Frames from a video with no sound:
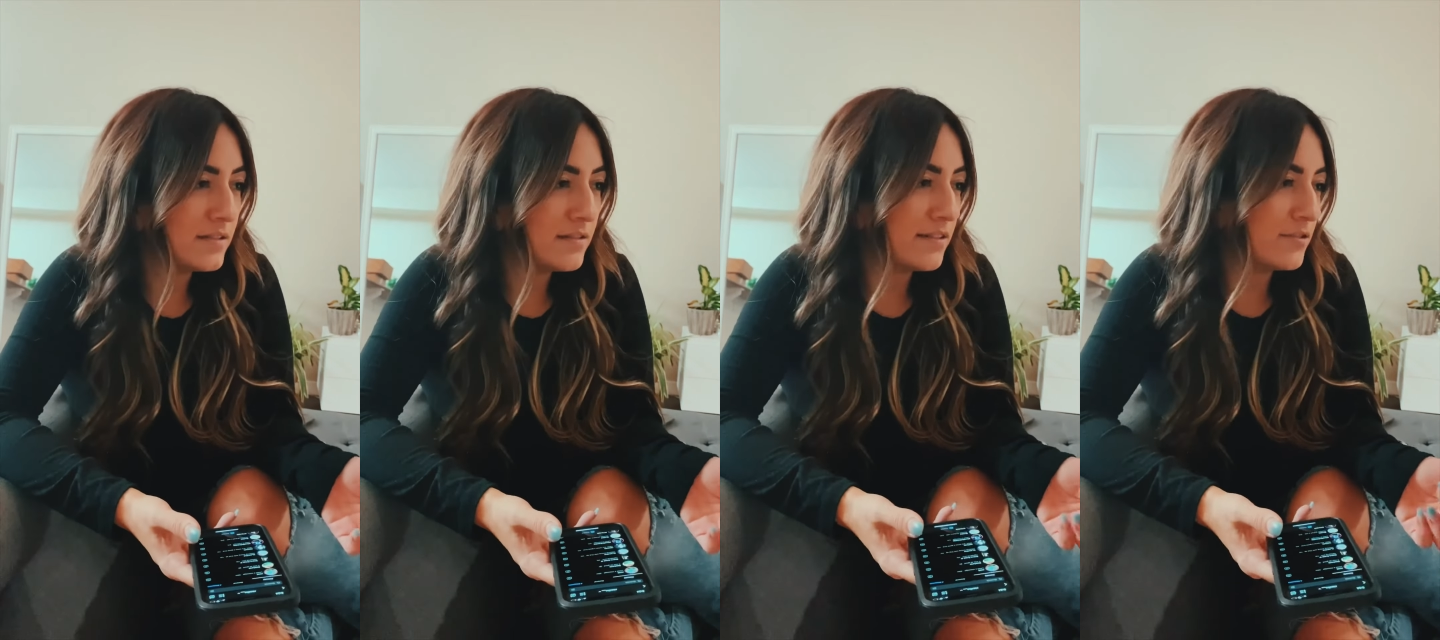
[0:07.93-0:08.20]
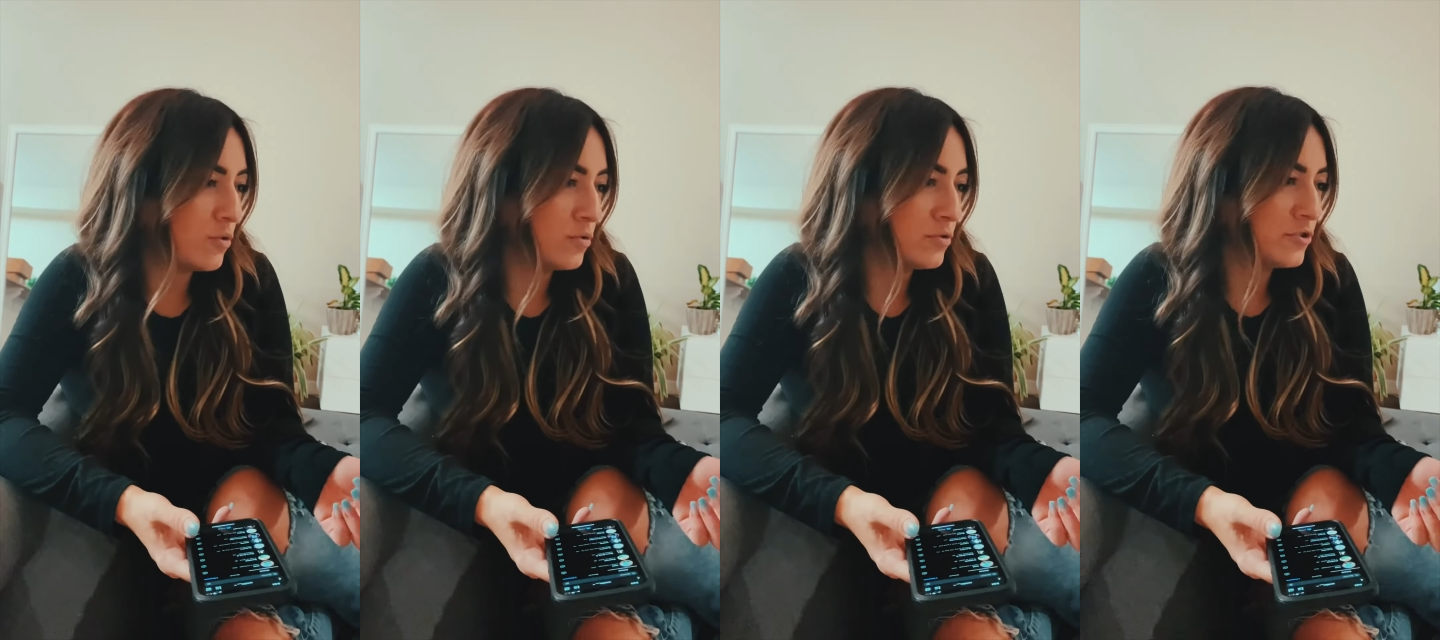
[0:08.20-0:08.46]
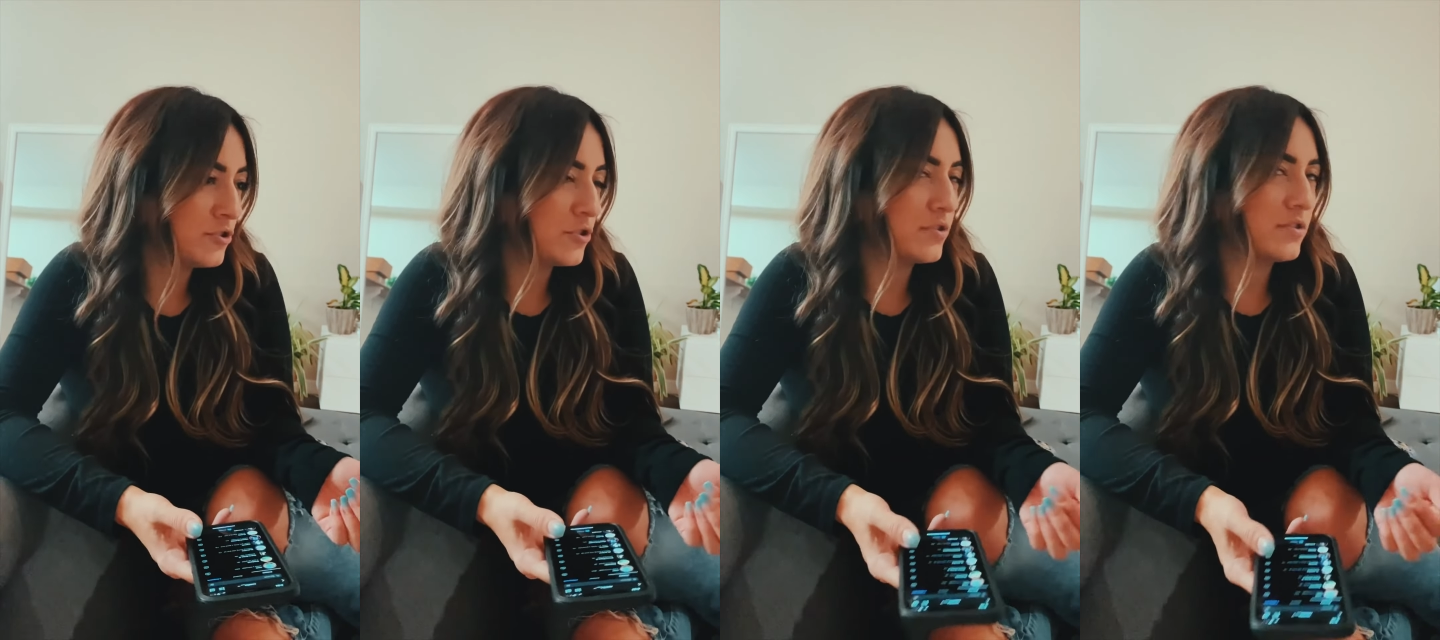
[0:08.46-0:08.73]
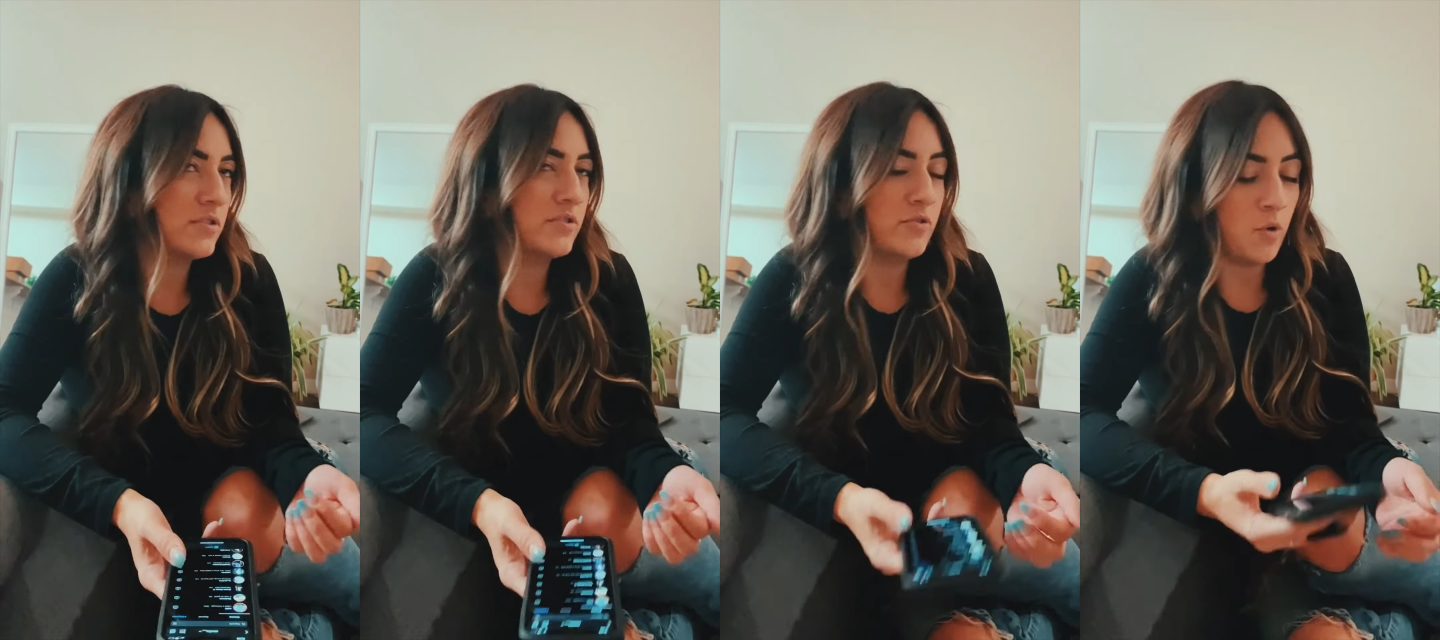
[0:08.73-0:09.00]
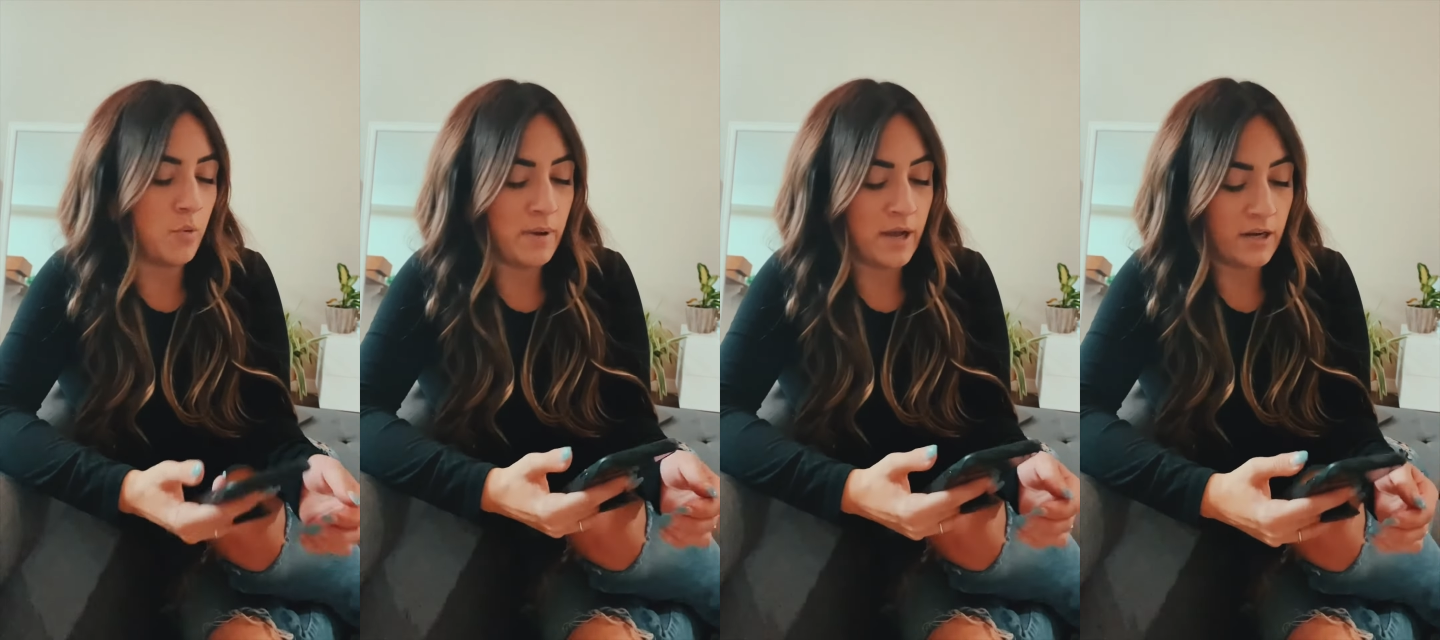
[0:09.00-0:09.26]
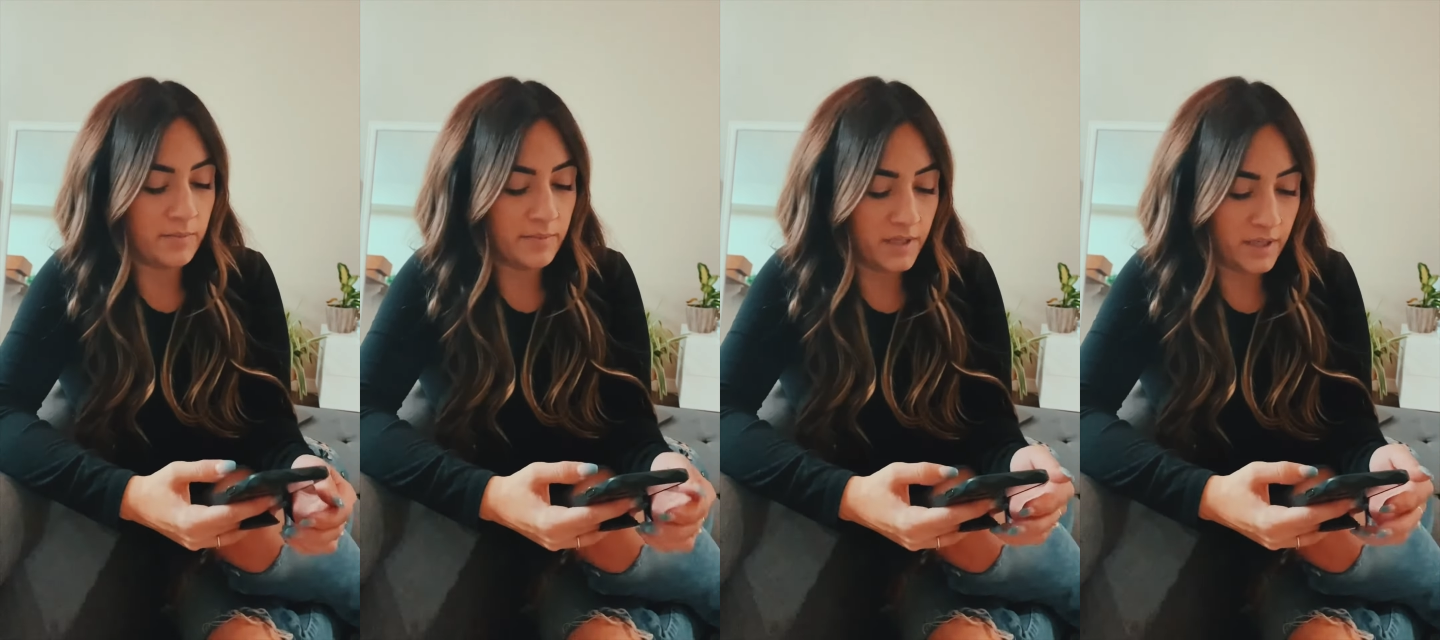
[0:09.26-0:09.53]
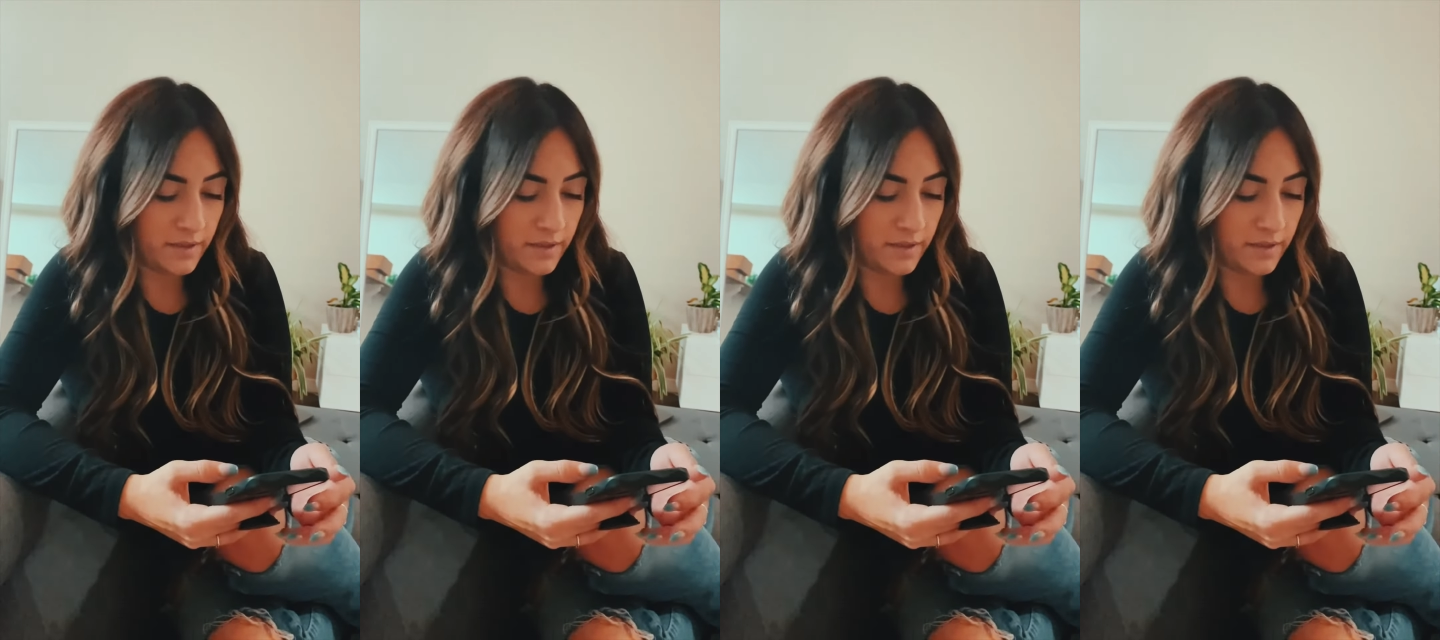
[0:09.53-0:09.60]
so I told her and she was so mad at me.